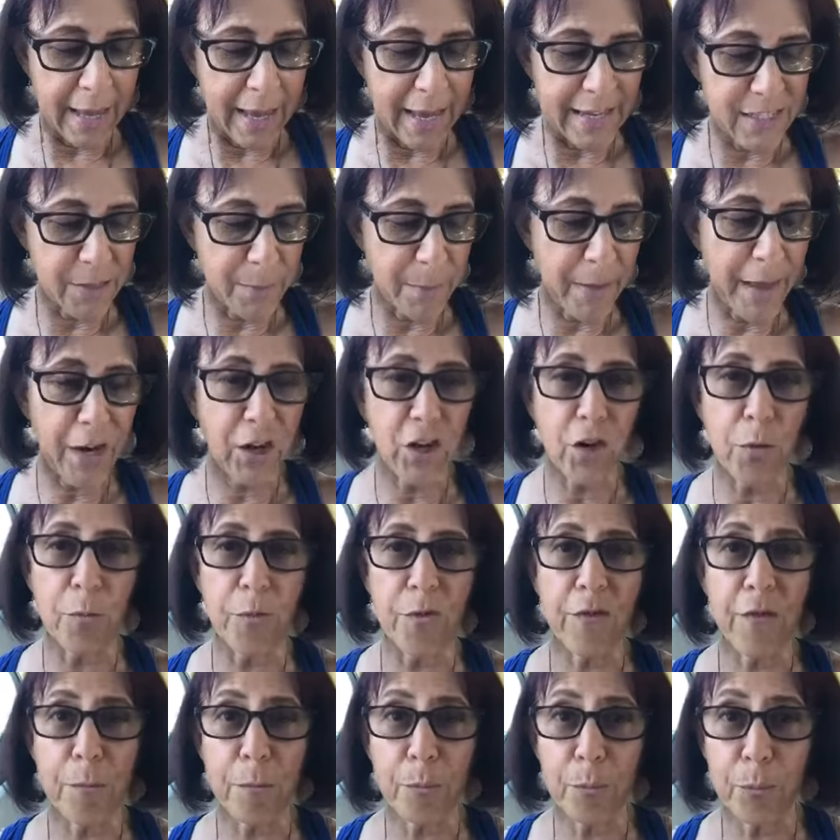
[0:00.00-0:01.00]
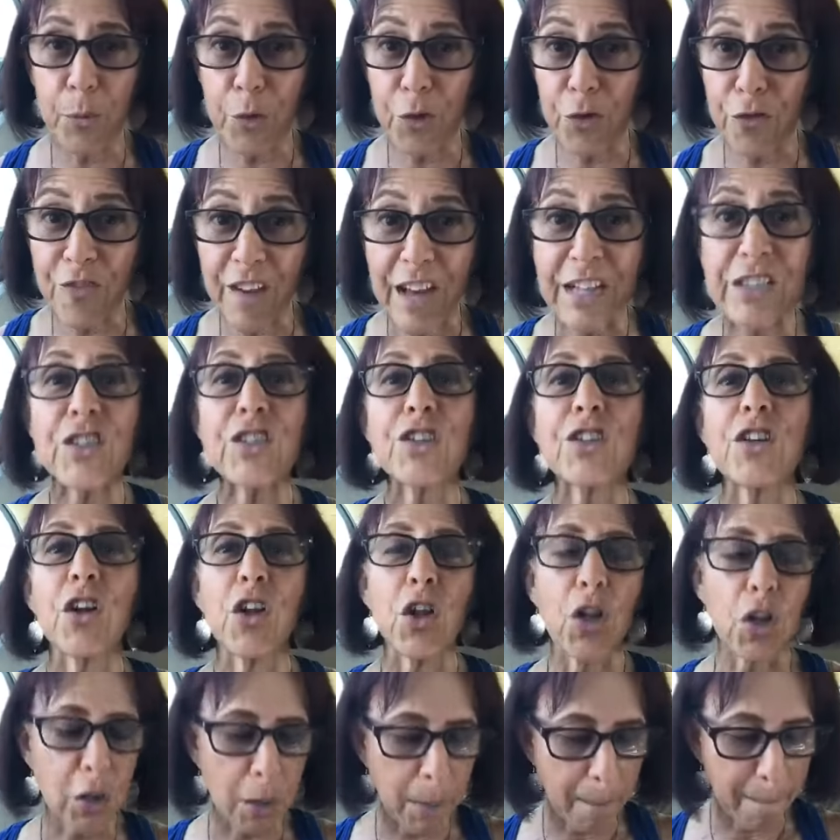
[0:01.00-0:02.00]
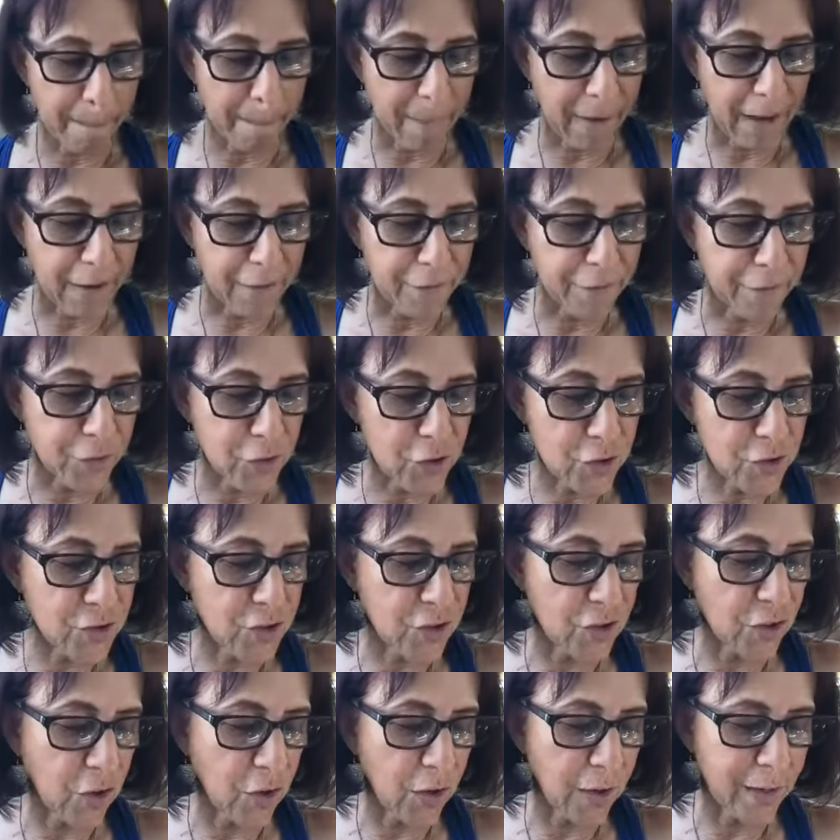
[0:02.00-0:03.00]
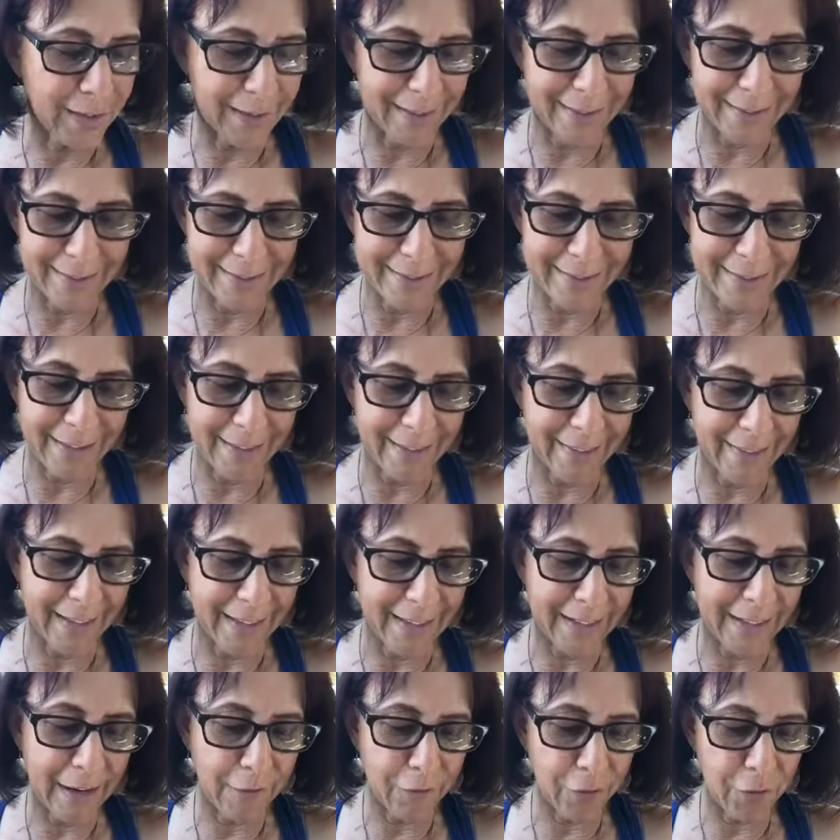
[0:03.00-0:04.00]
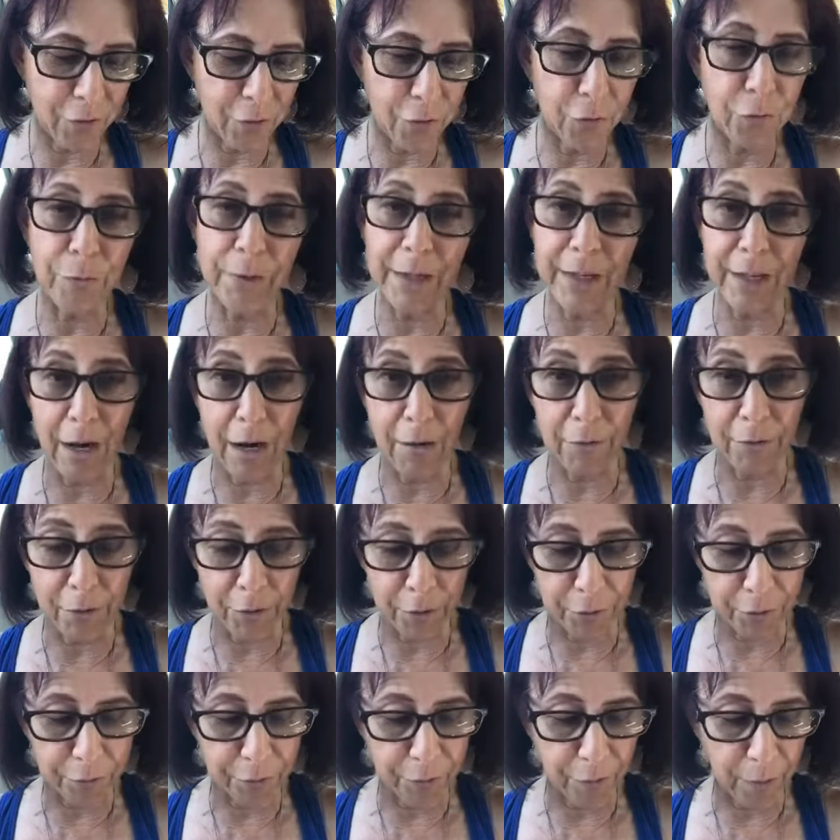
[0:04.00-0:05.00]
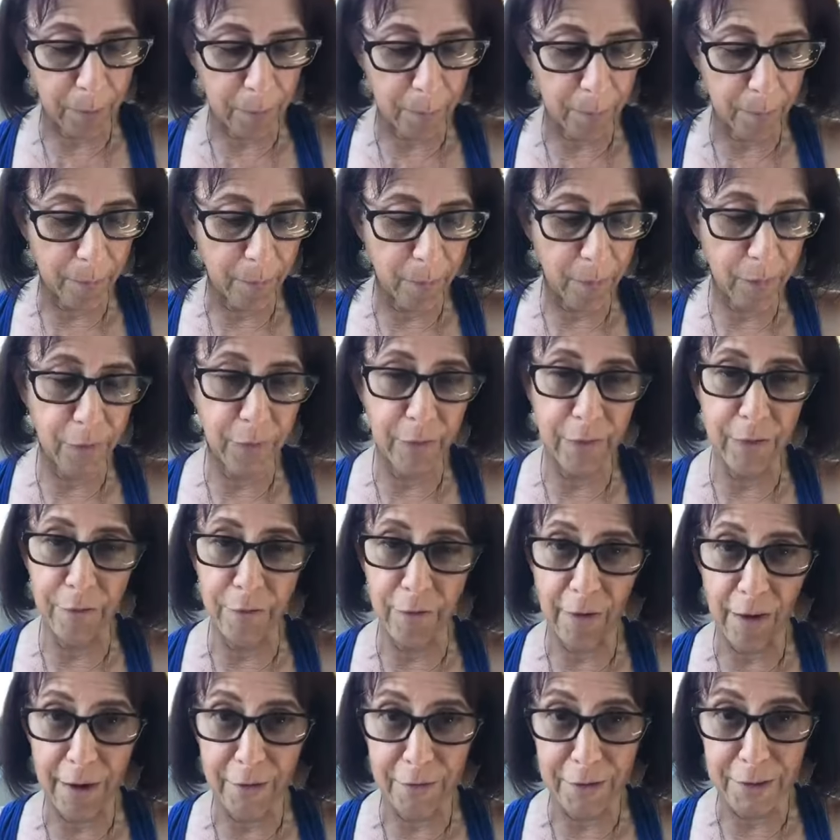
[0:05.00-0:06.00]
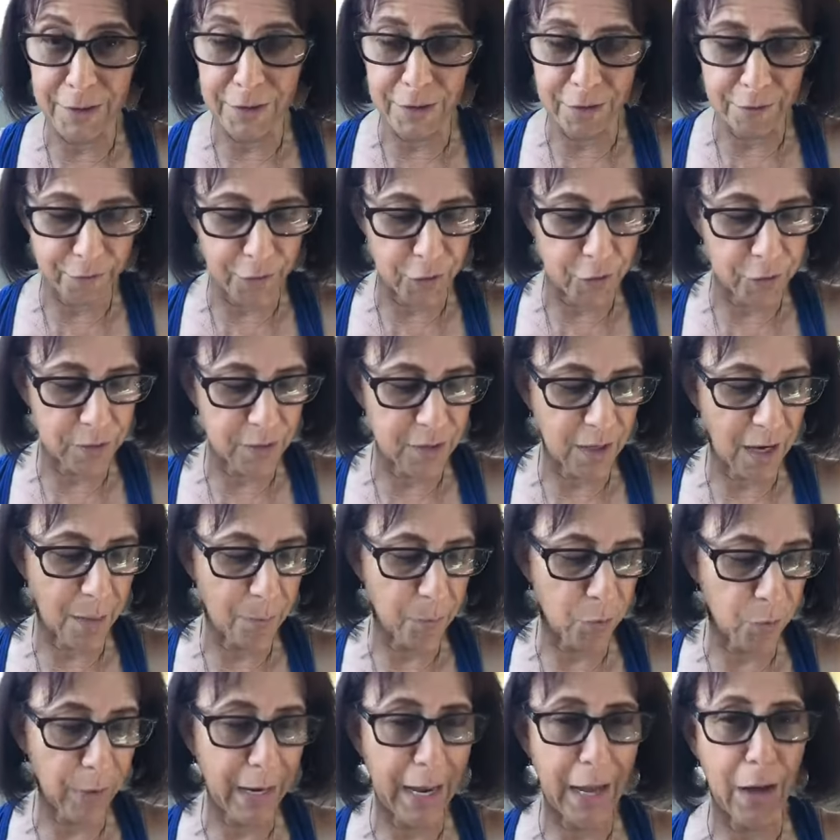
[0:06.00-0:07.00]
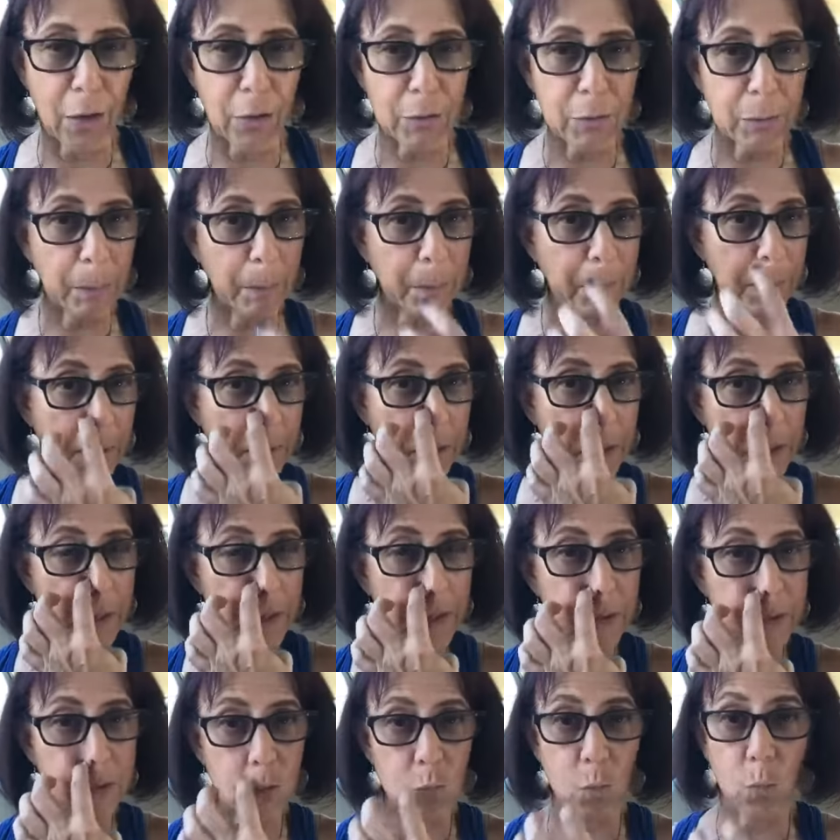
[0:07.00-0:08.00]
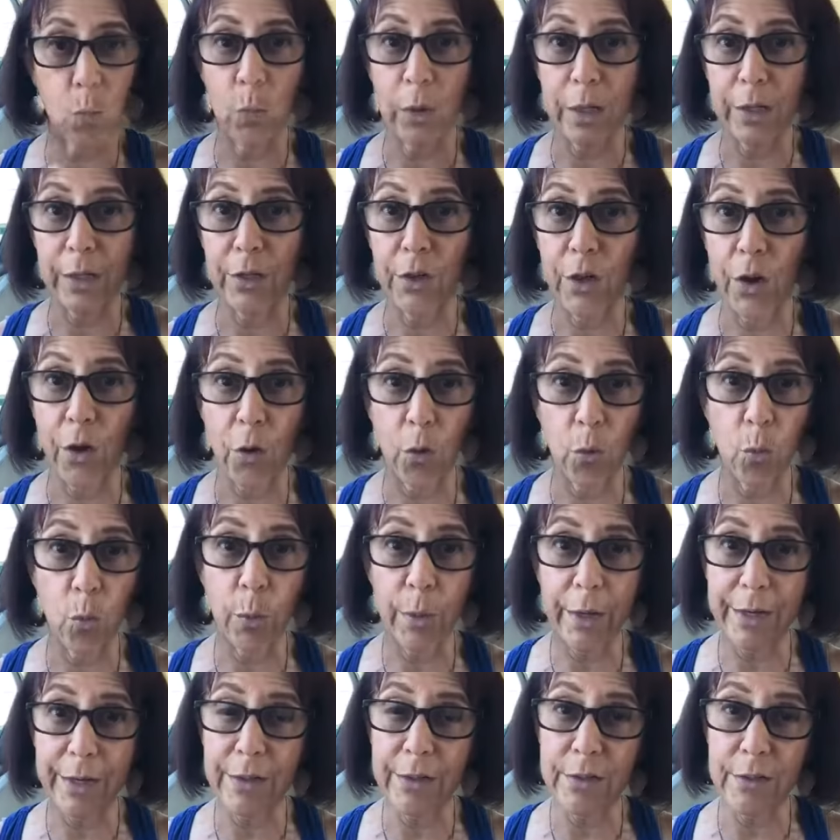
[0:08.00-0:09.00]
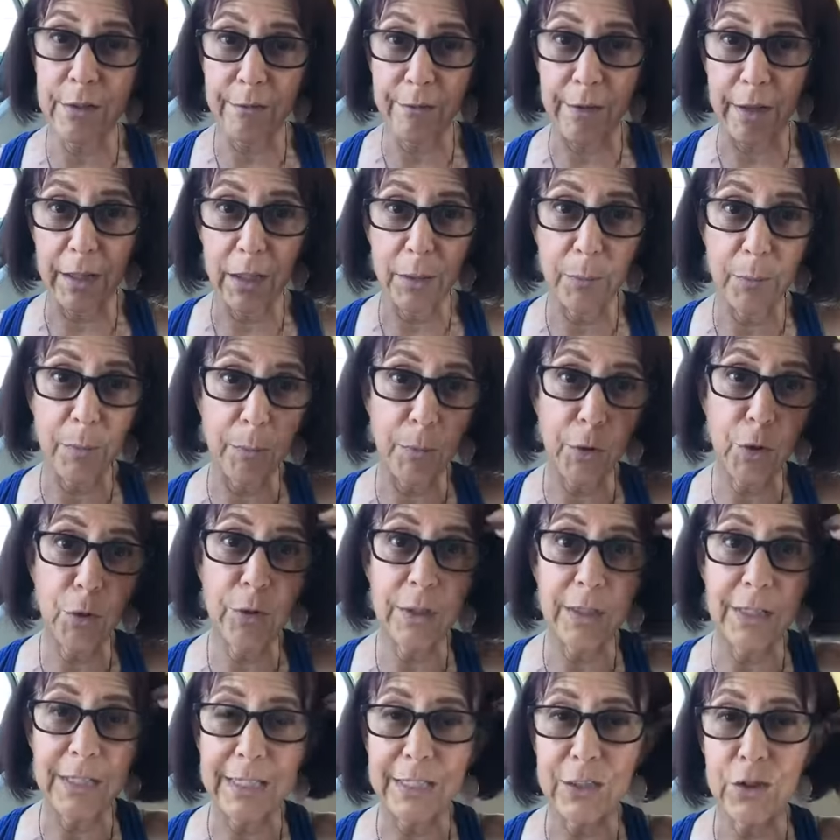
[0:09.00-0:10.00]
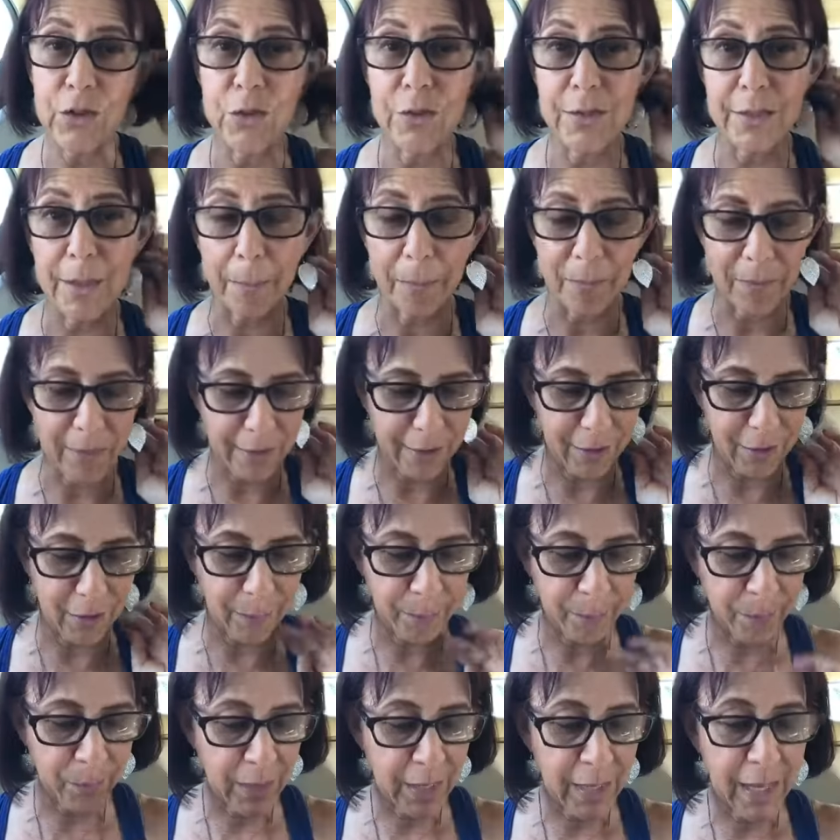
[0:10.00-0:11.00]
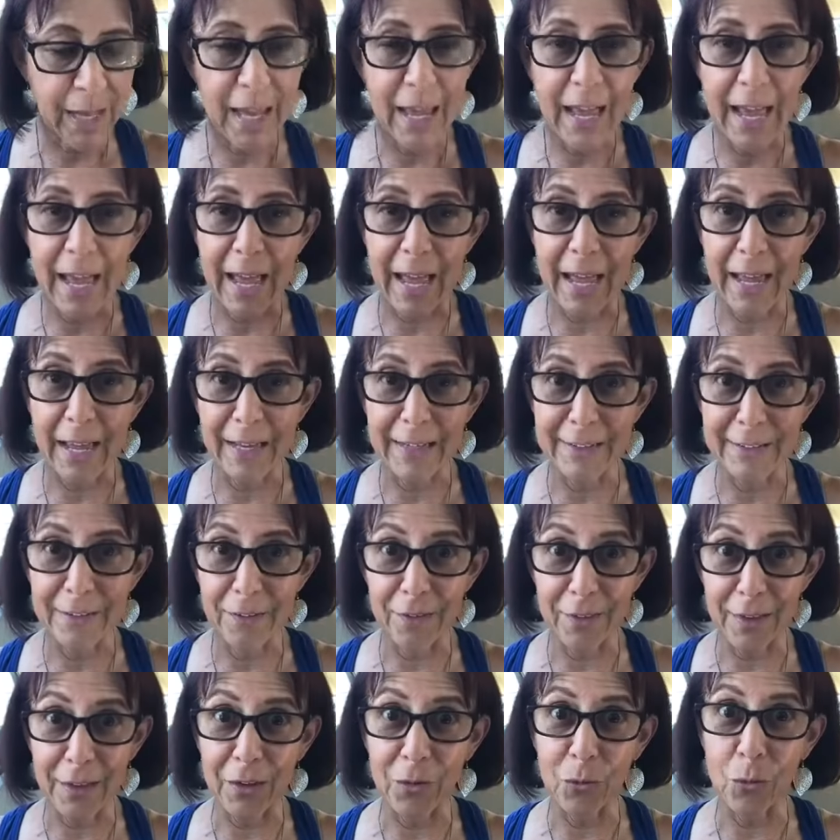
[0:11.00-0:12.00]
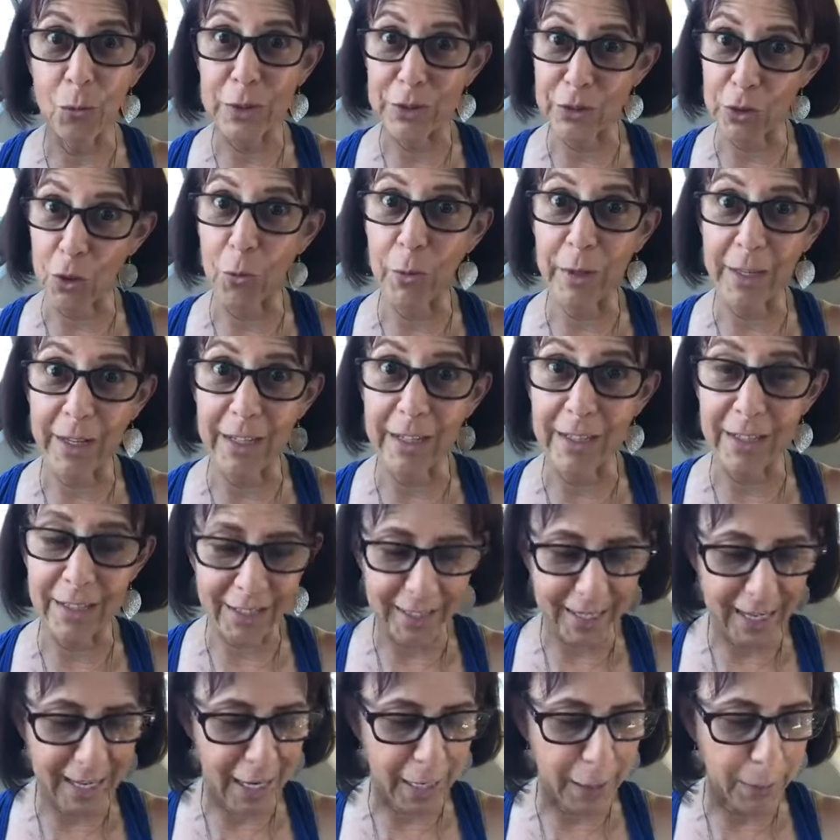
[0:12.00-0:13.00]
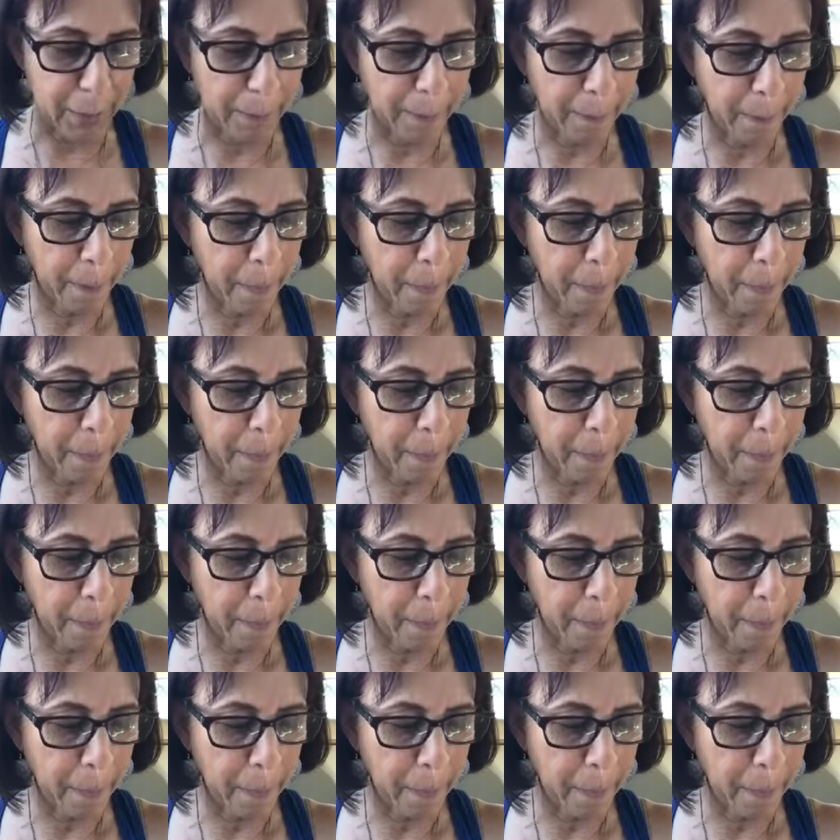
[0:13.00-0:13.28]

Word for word: As a medical professional, my first thought is they never recovered from the virus the first time around because we know we develop immunity to something and then we don't get it again.